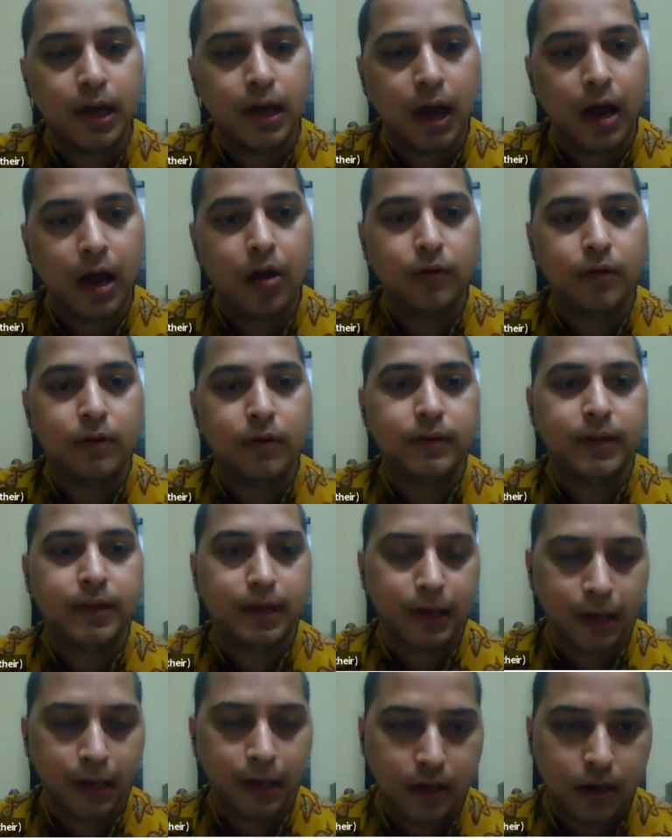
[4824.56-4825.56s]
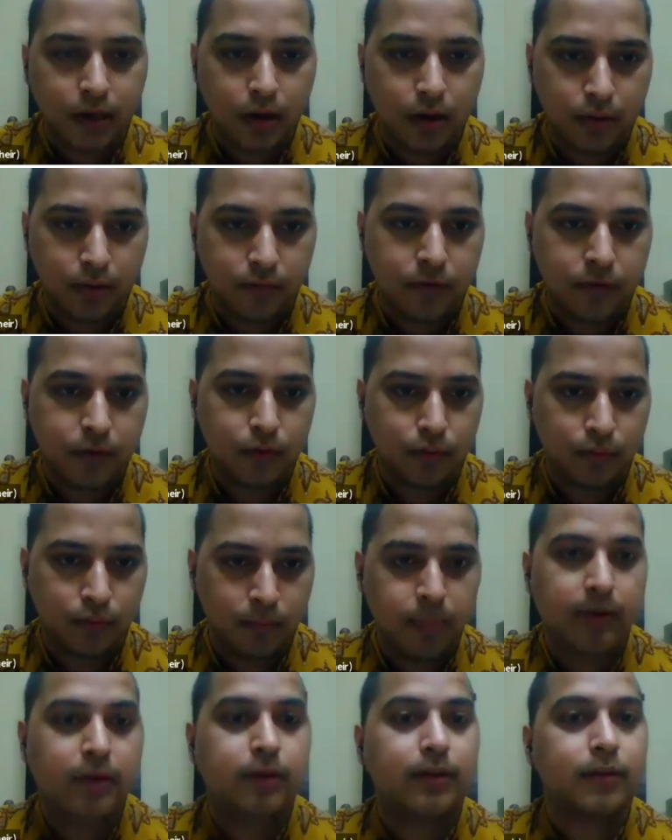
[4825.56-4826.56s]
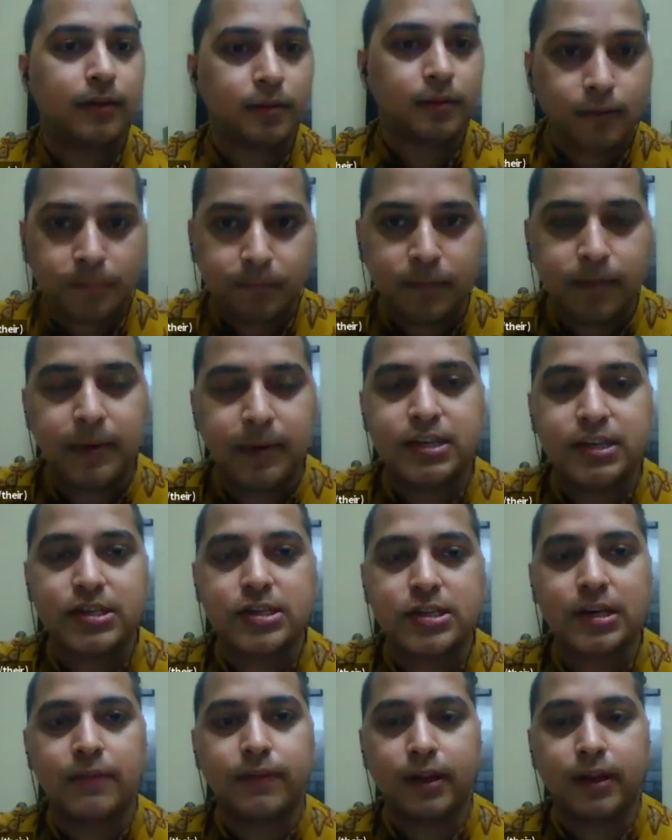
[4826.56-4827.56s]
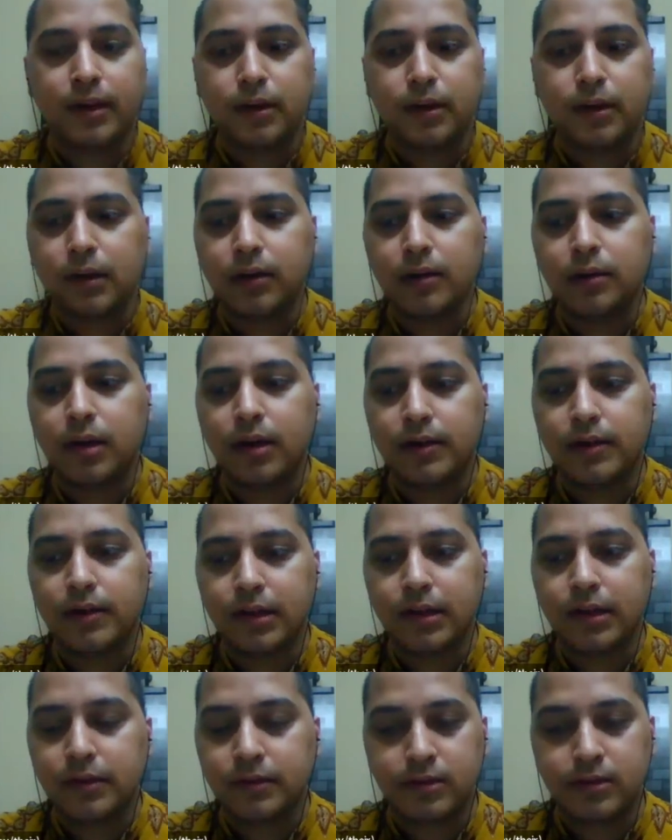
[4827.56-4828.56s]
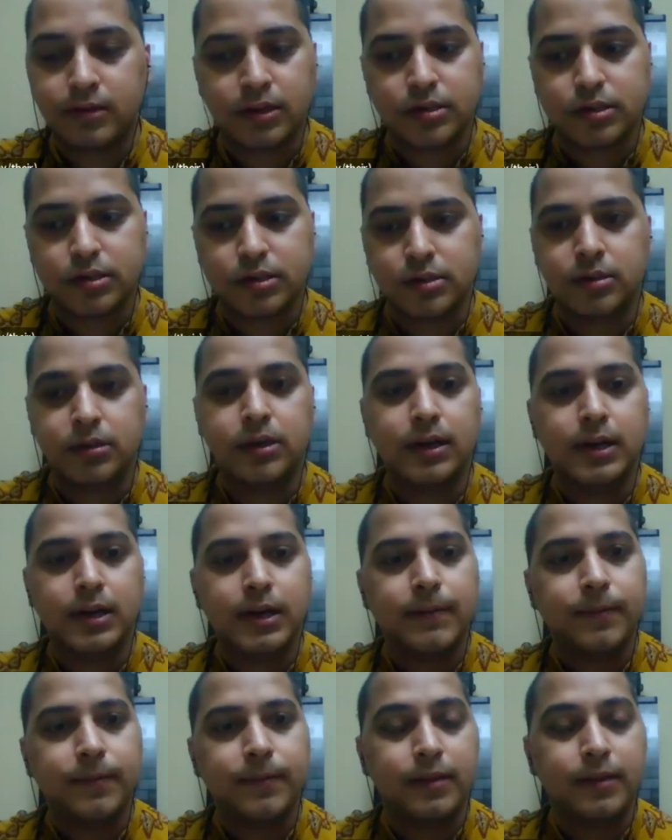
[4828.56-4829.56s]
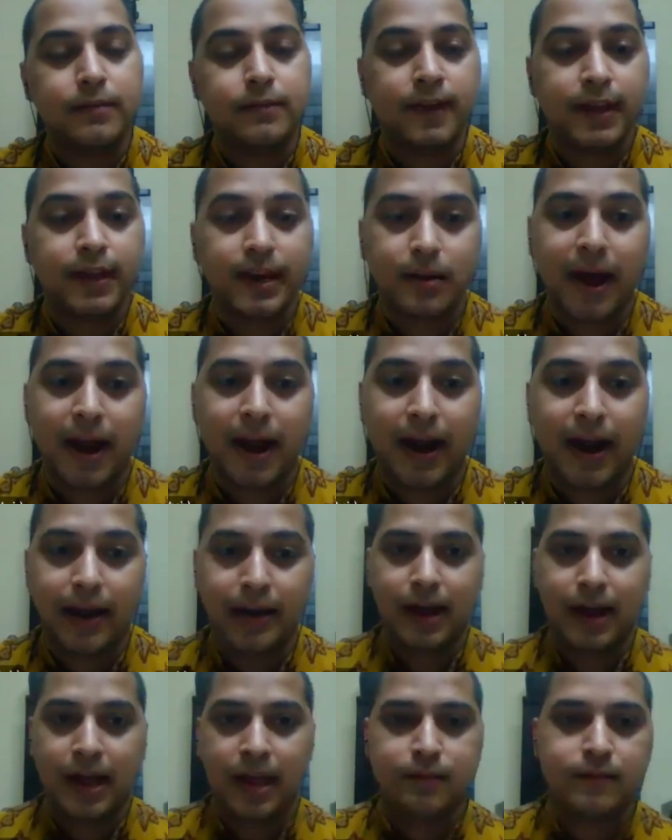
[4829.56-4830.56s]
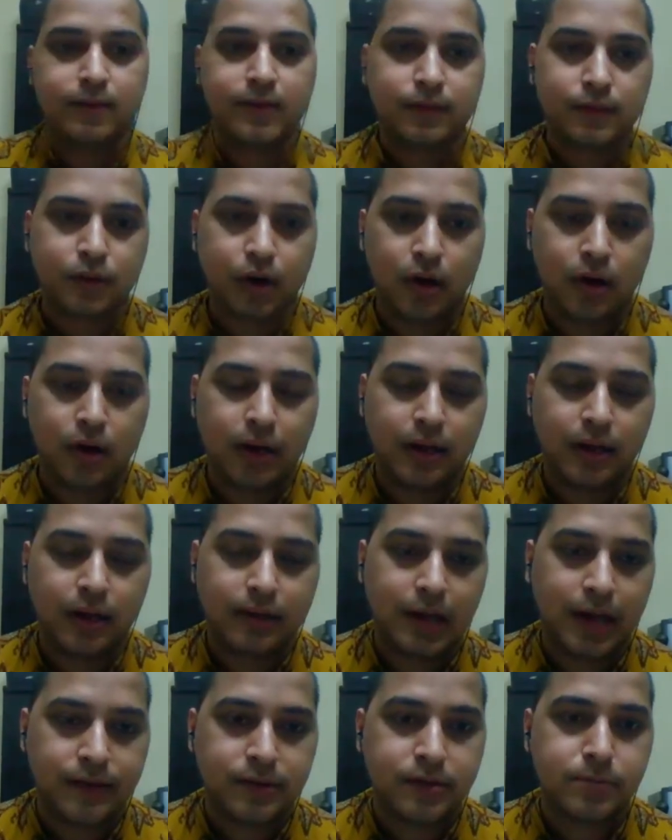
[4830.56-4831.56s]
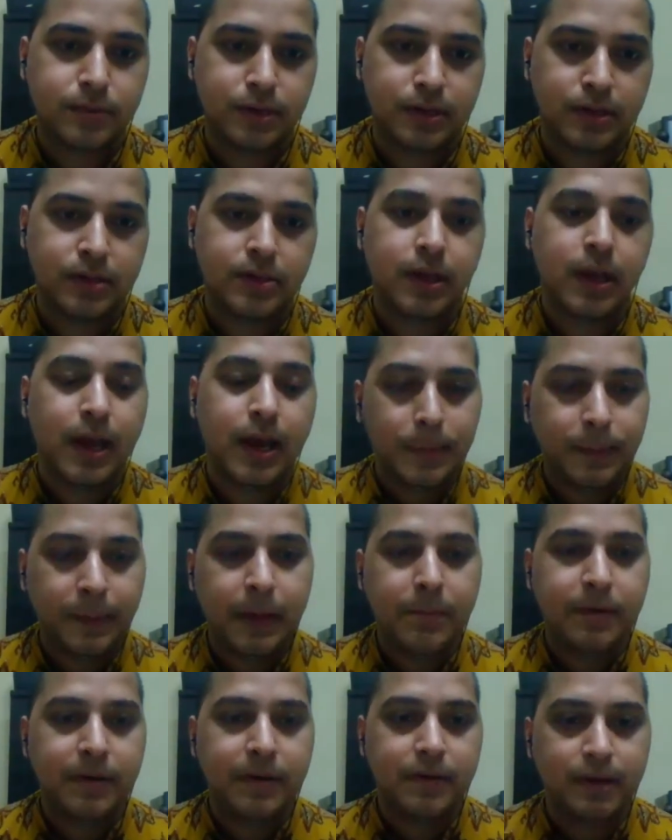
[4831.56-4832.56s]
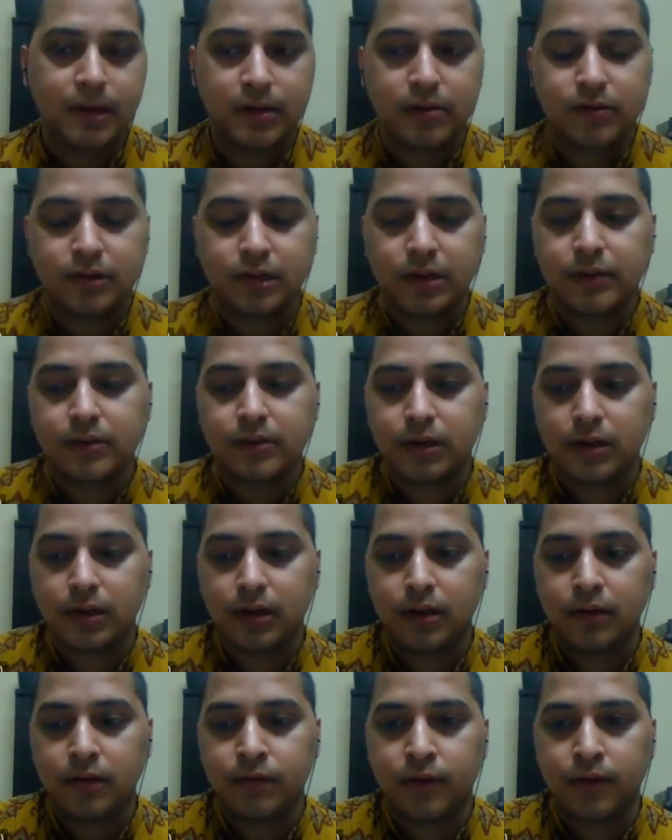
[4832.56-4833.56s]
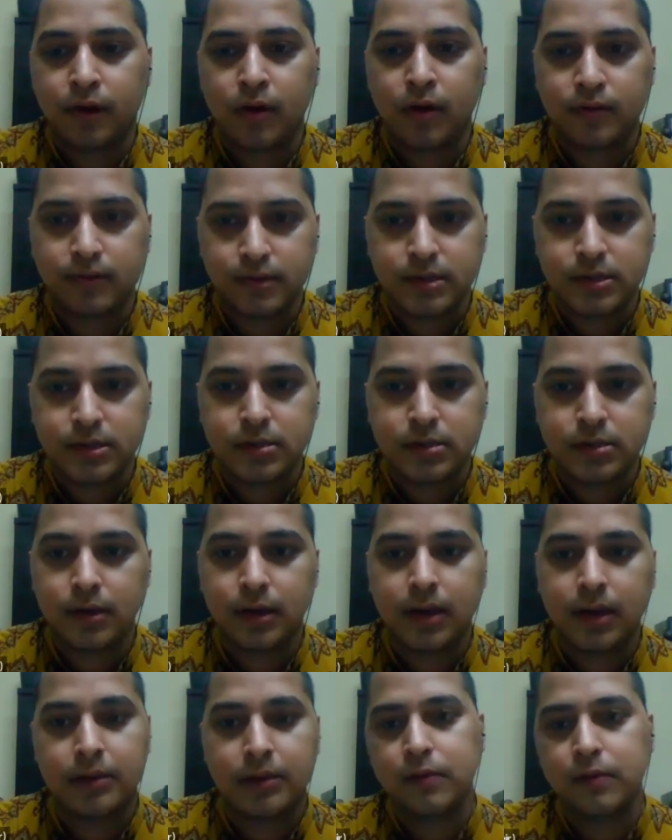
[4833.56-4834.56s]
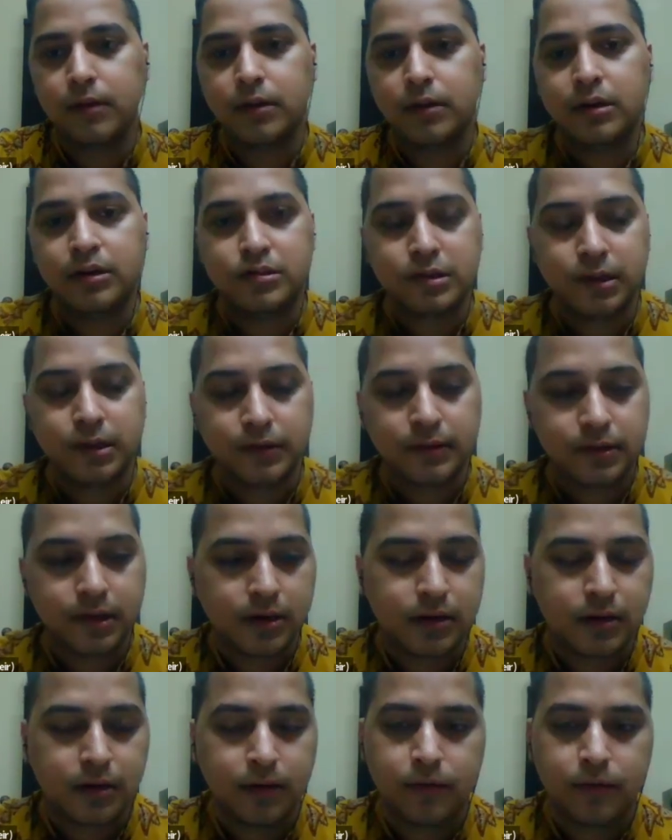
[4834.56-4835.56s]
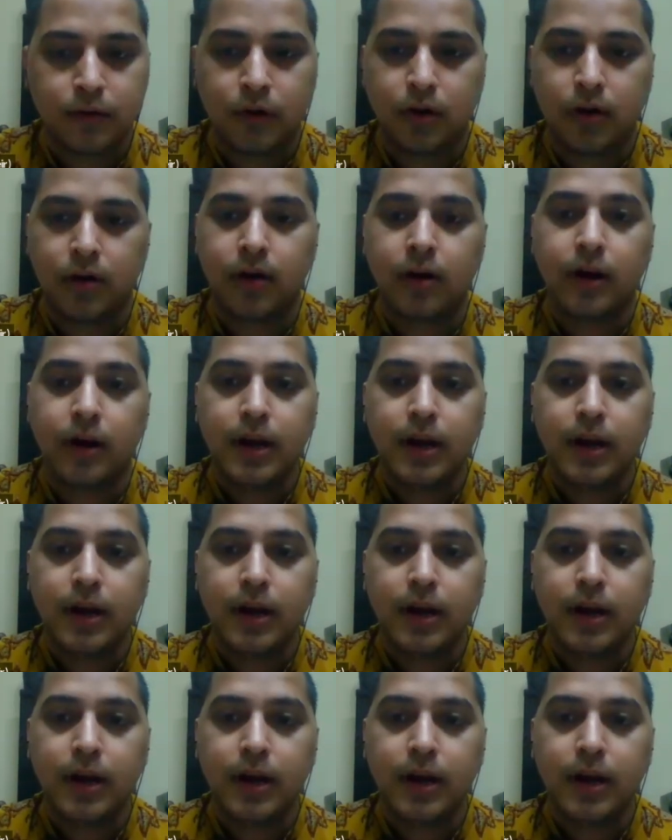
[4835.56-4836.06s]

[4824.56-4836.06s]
How will we then take care of you? Especially when India's health structure is very bad. And as we saw, like the last month, people were literally struggling for oxygen, and they were literally struggling for